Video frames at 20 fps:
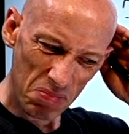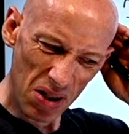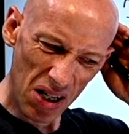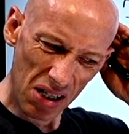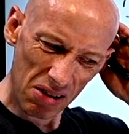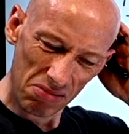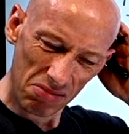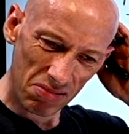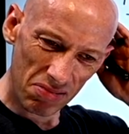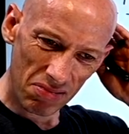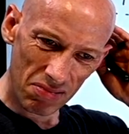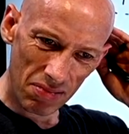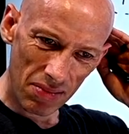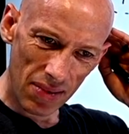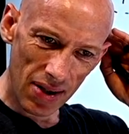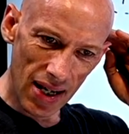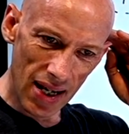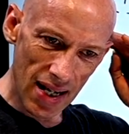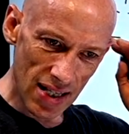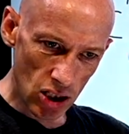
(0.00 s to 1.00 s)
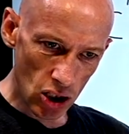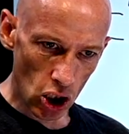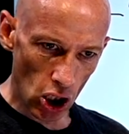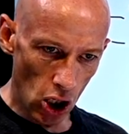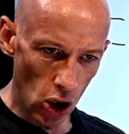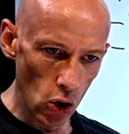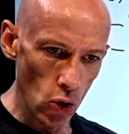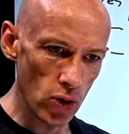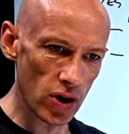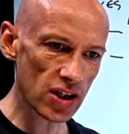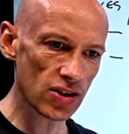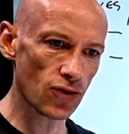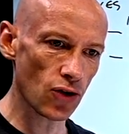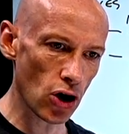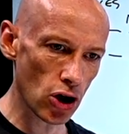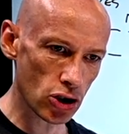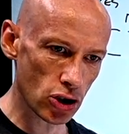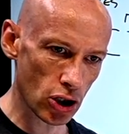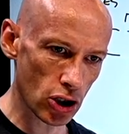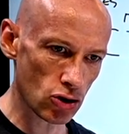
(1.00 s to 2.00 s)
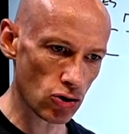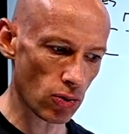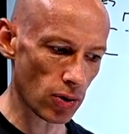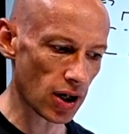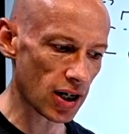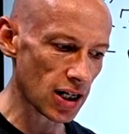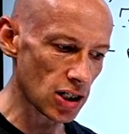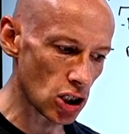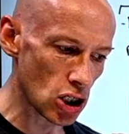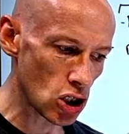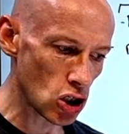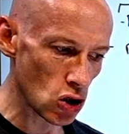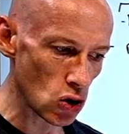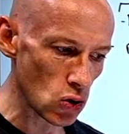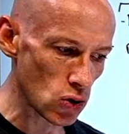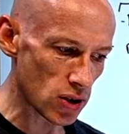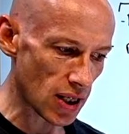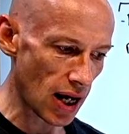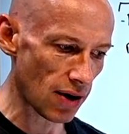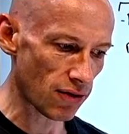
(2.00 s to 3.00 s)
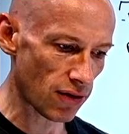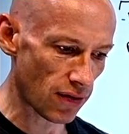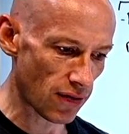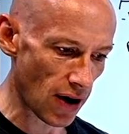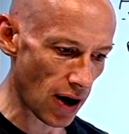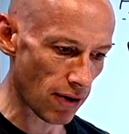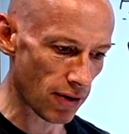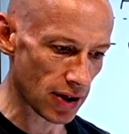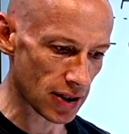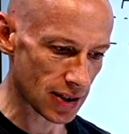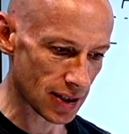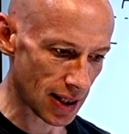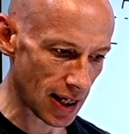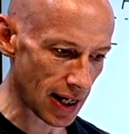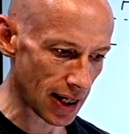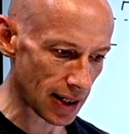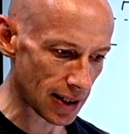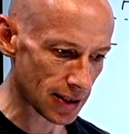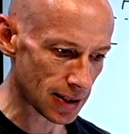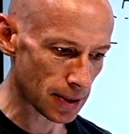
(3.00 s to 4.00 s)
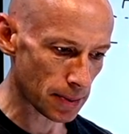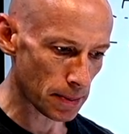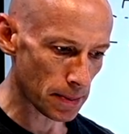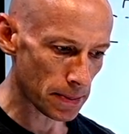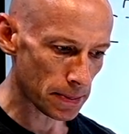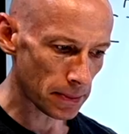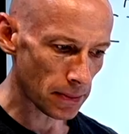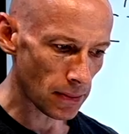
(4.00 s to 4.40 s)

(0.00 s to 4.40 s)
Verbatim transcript: but it's code, it's version control. I can actually use that for various things.